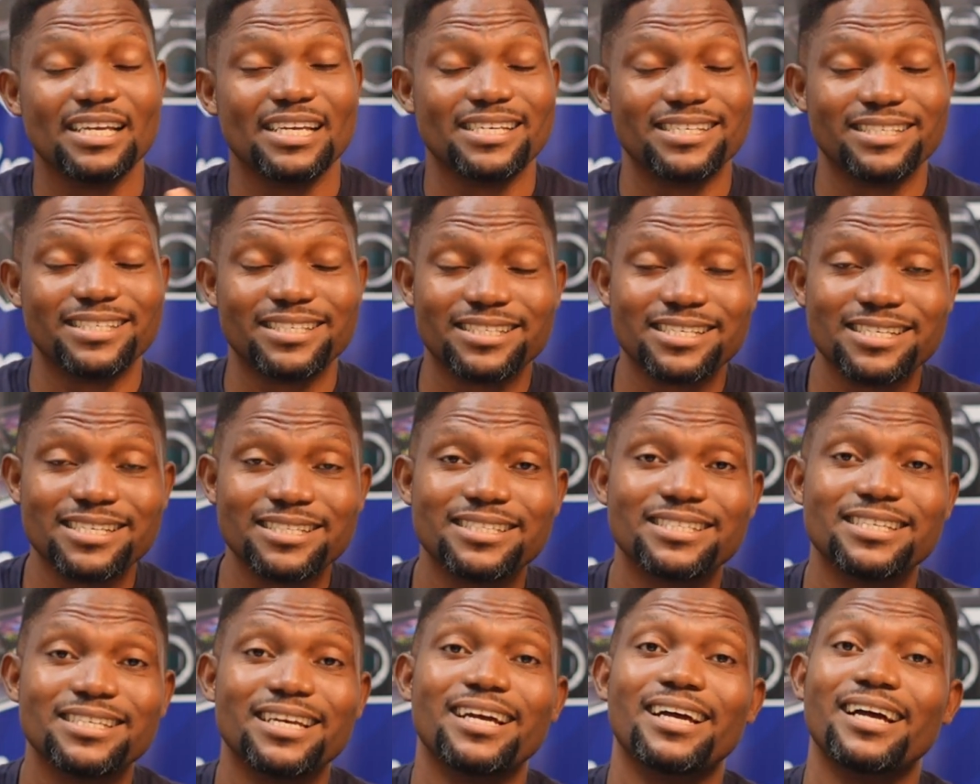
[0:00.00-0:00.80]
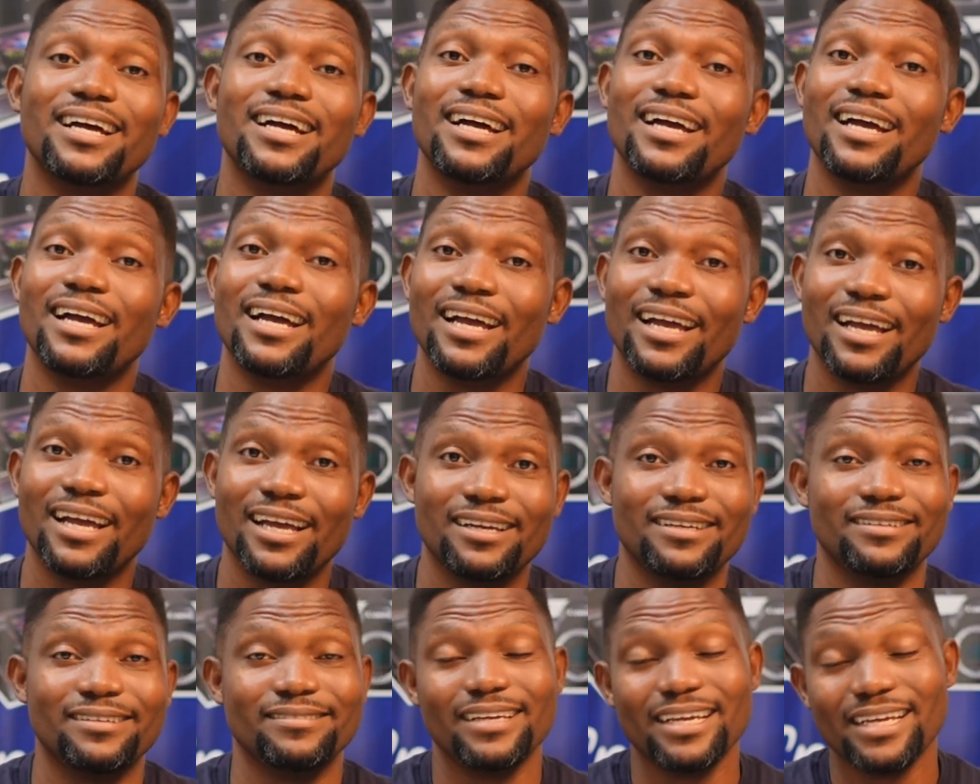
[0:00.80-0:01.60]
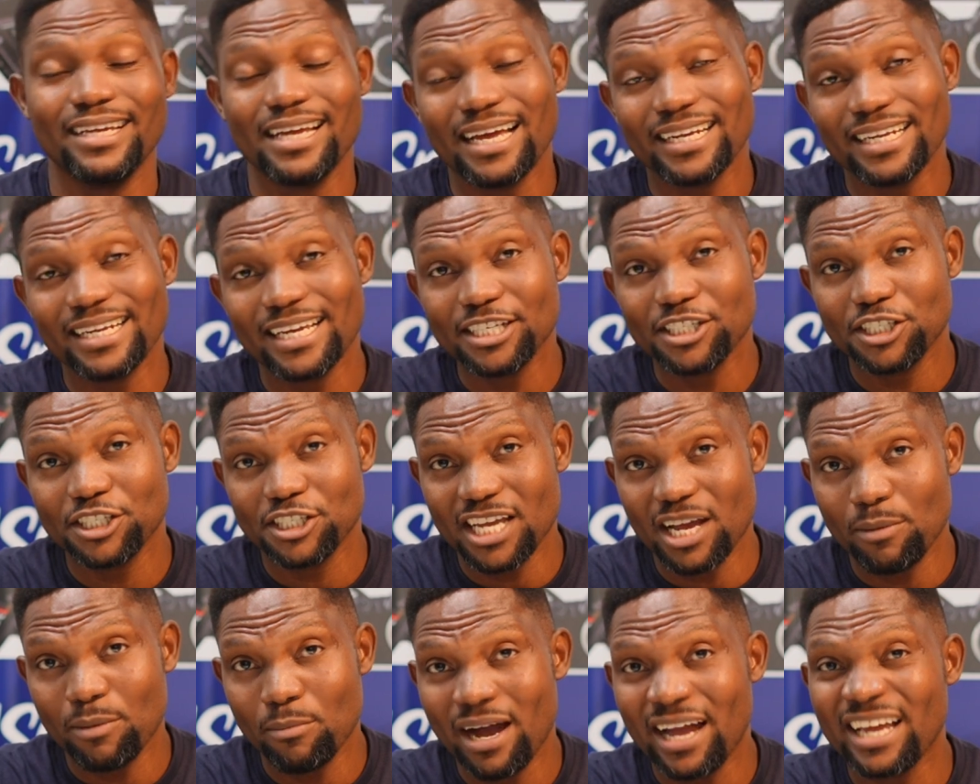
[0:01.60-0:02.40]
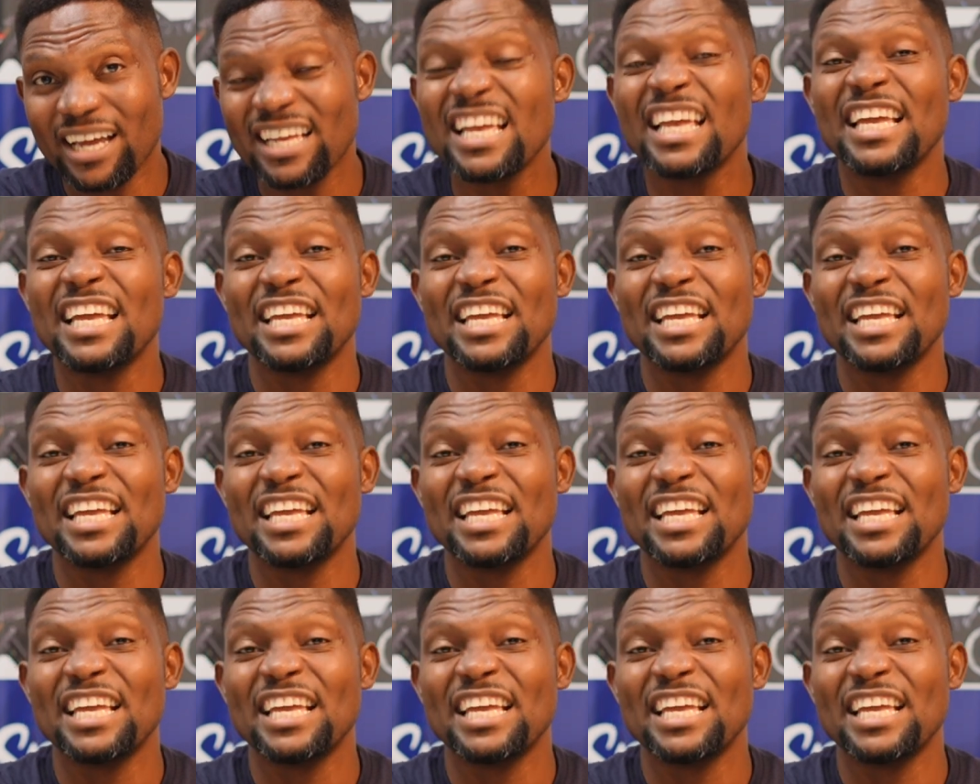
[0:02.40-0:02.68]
Is it an HDMI?